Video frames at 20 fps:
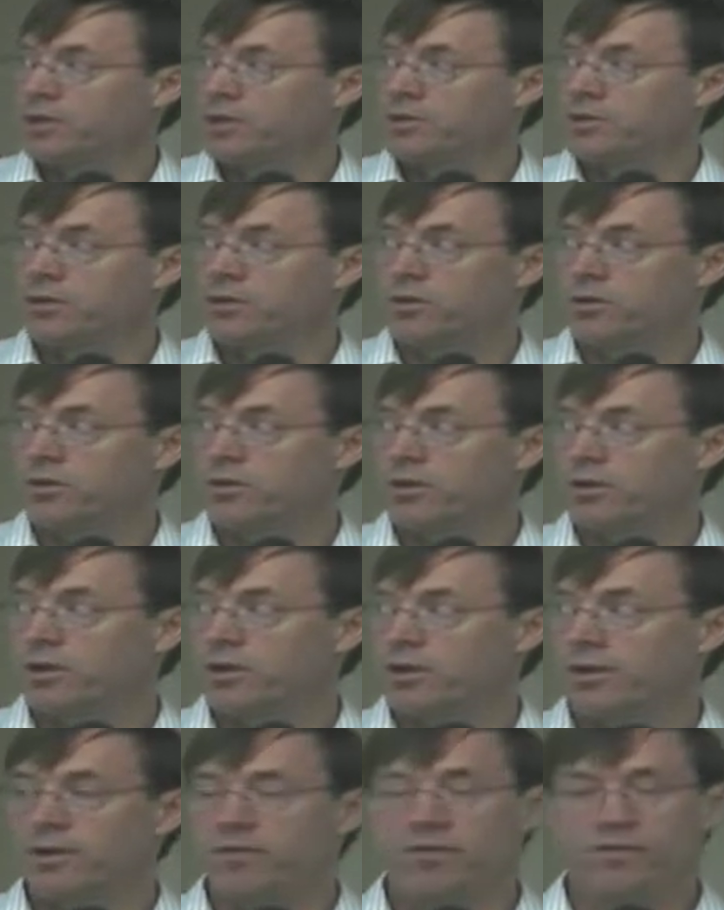So
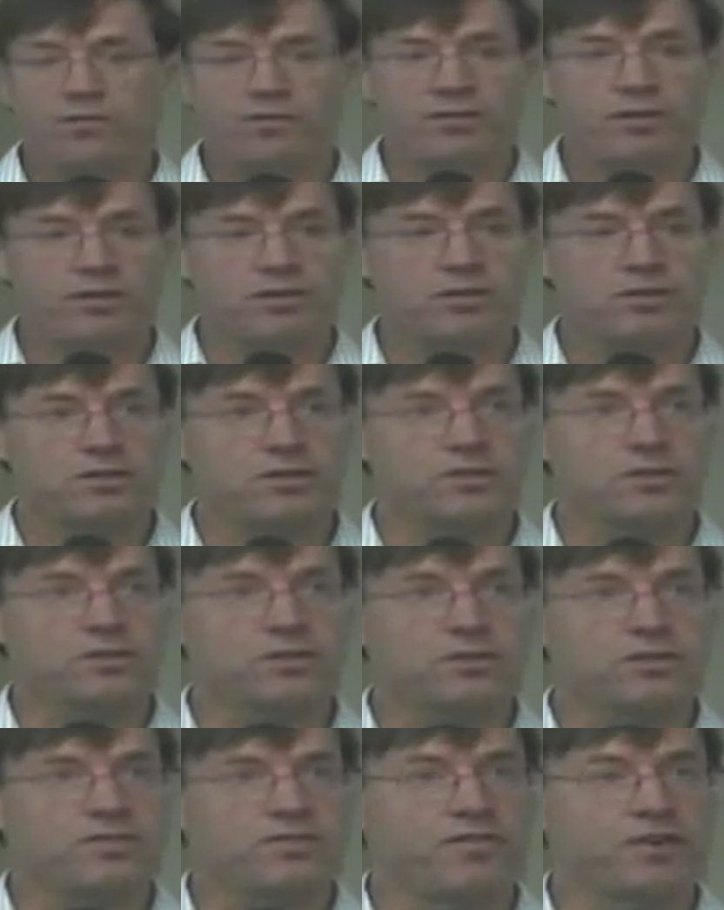if this
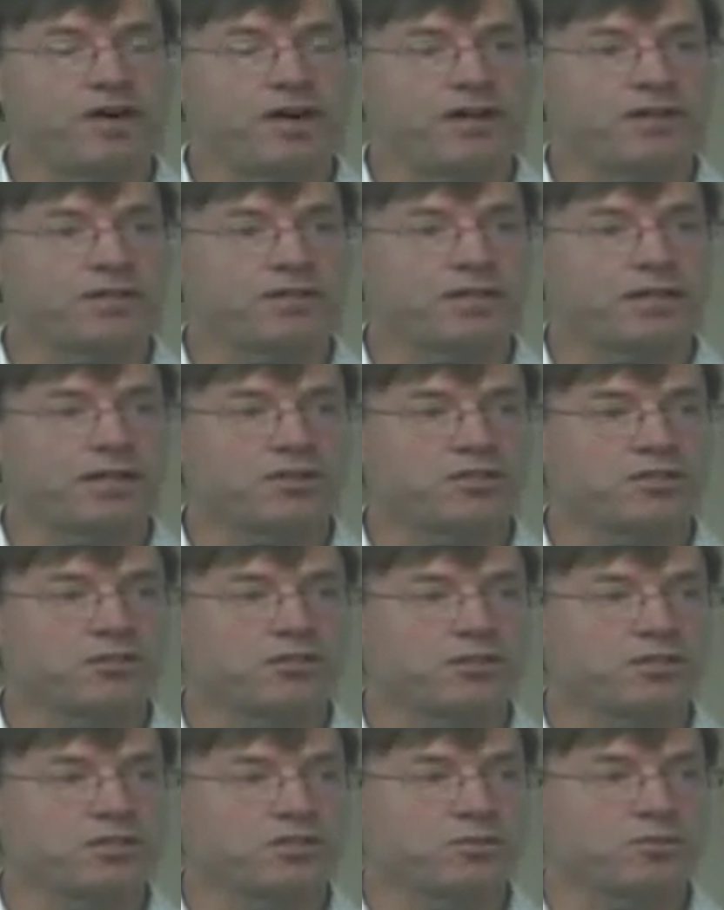is a fire
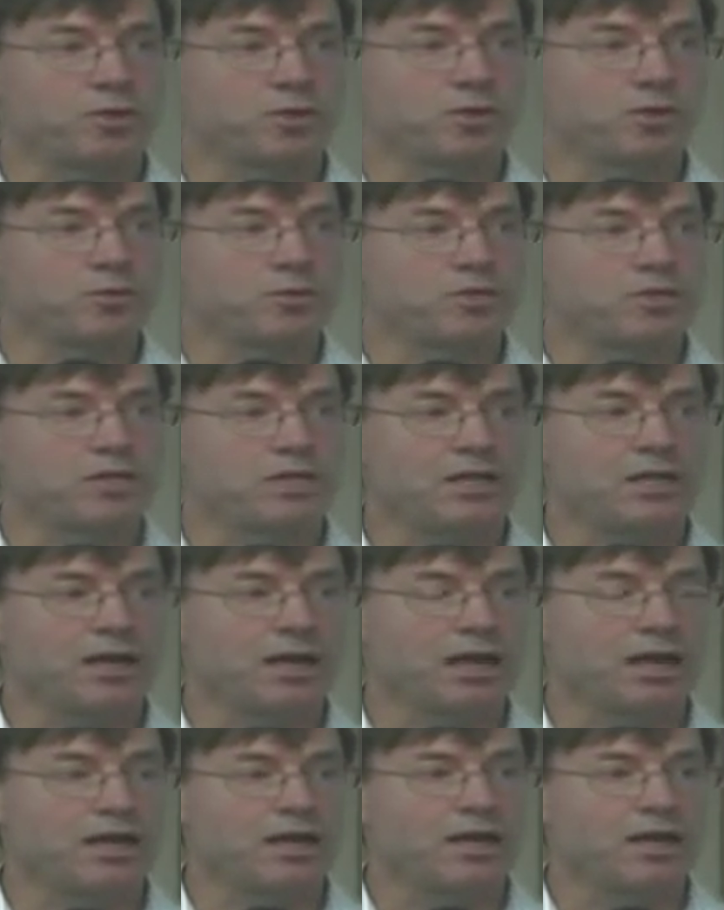detection system in your
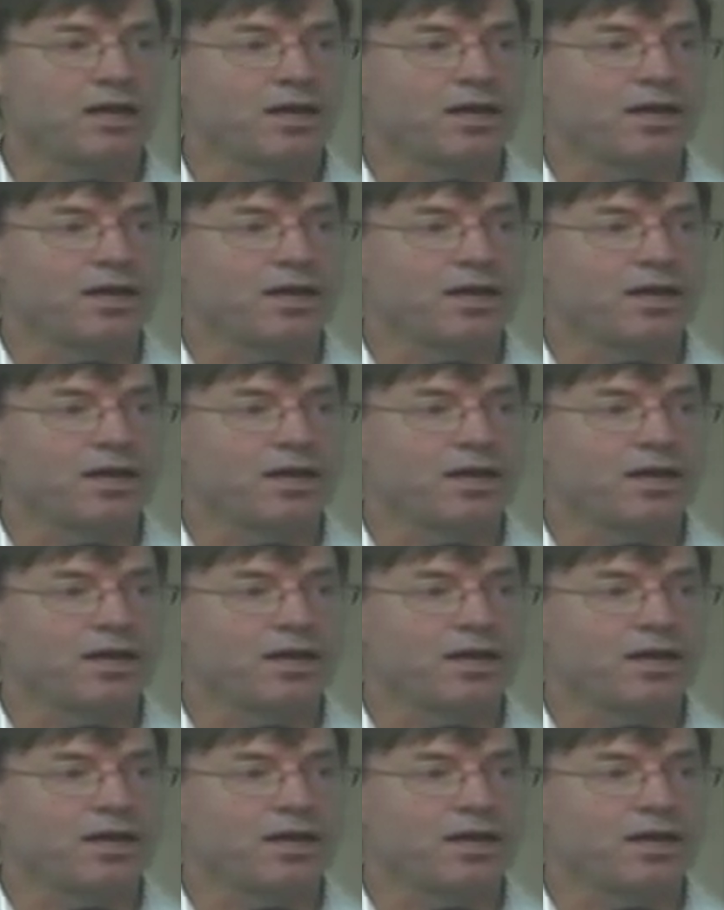ceiling,